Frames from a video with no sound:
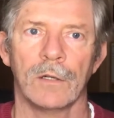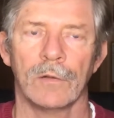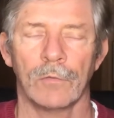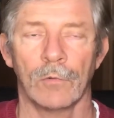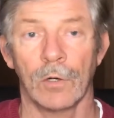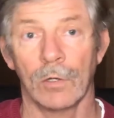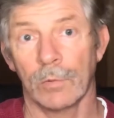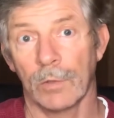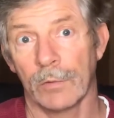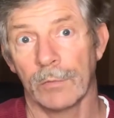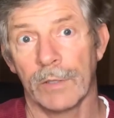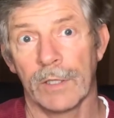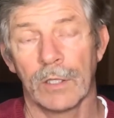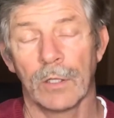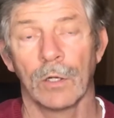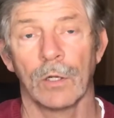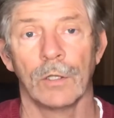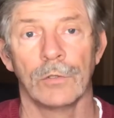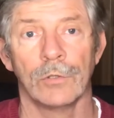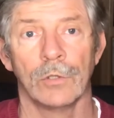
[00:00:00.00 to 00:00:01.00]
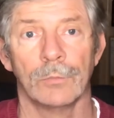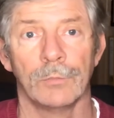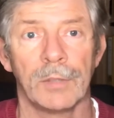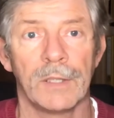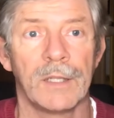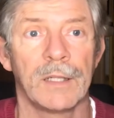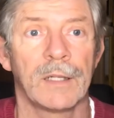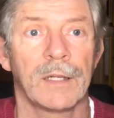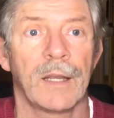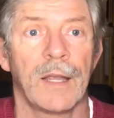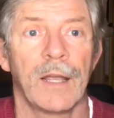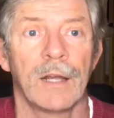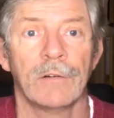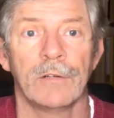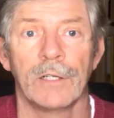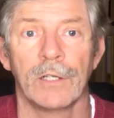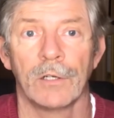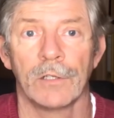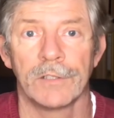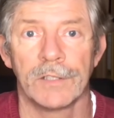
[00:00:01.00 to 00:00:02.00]
or what we call your big,
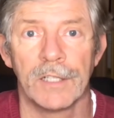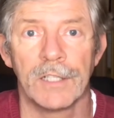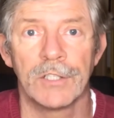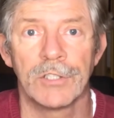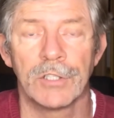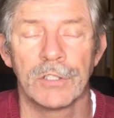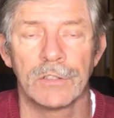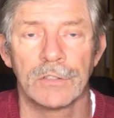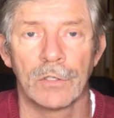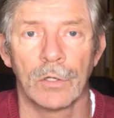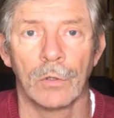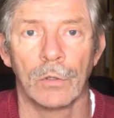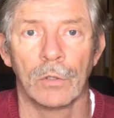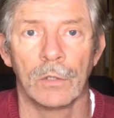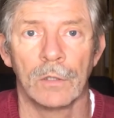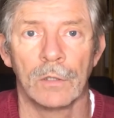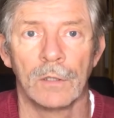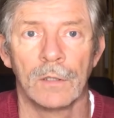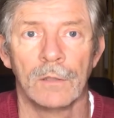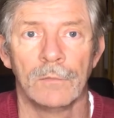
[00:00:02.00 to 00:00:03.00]
hairy, audacious goal,